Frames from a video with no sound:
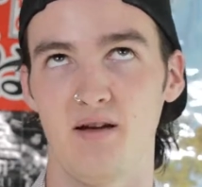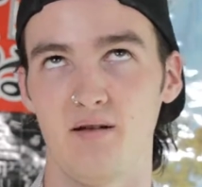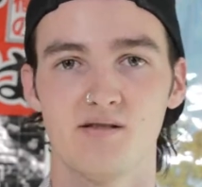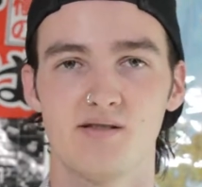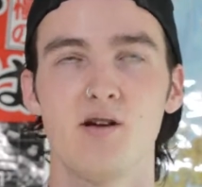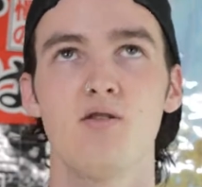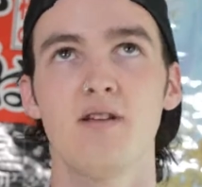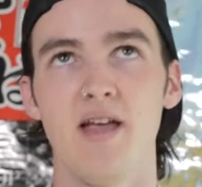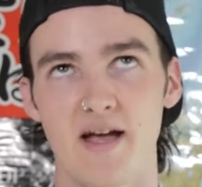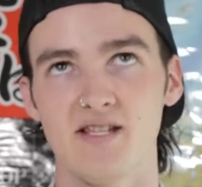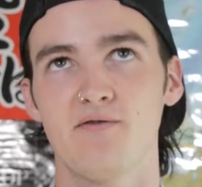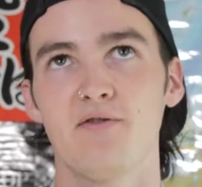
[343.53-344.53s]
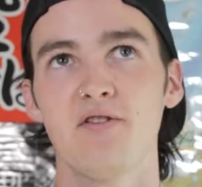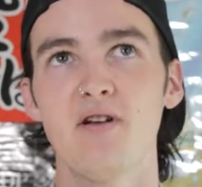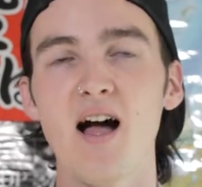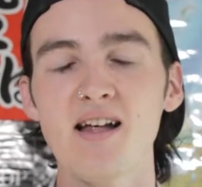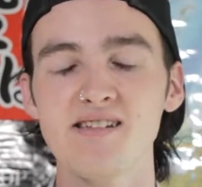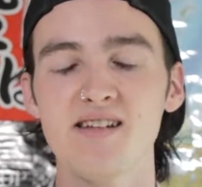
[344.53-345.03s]
So yes, for
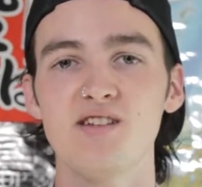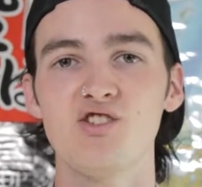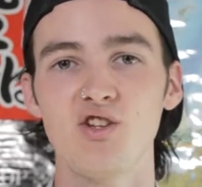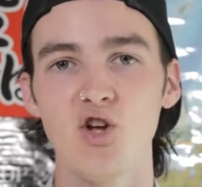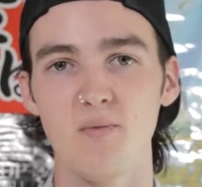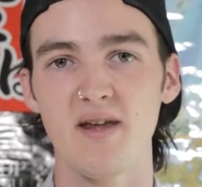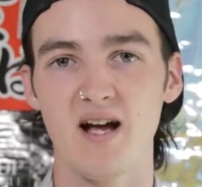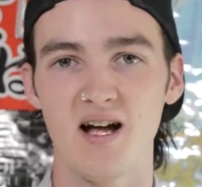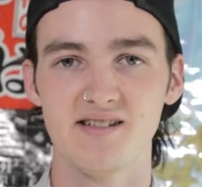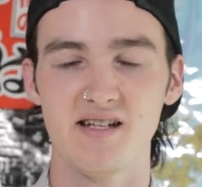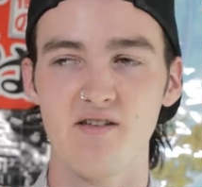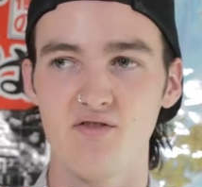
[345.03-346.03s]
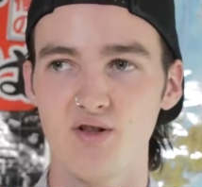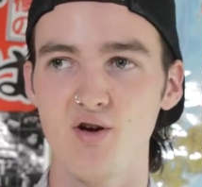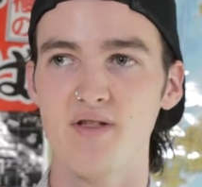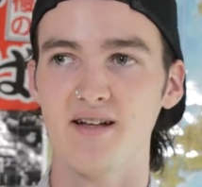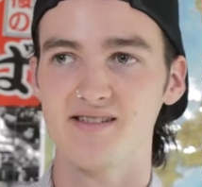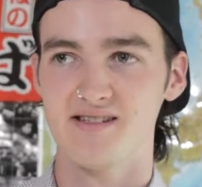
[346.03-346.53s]
not teaching yomikata, even though
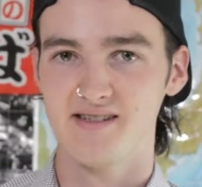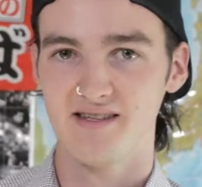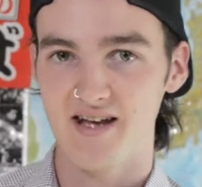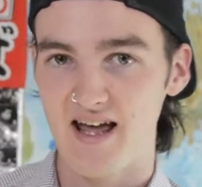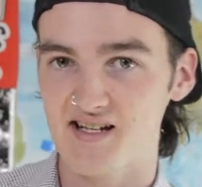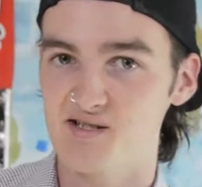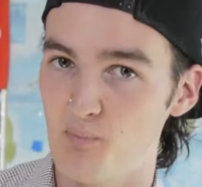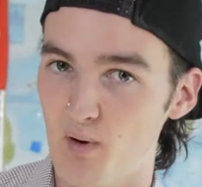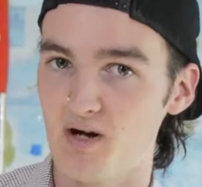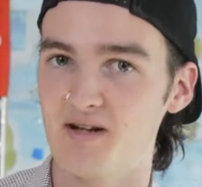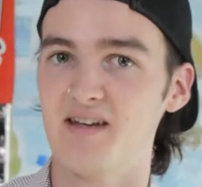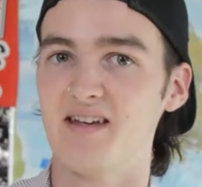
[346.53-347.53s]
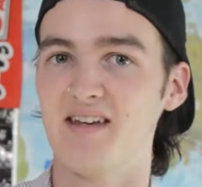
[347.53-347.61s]
that's the next book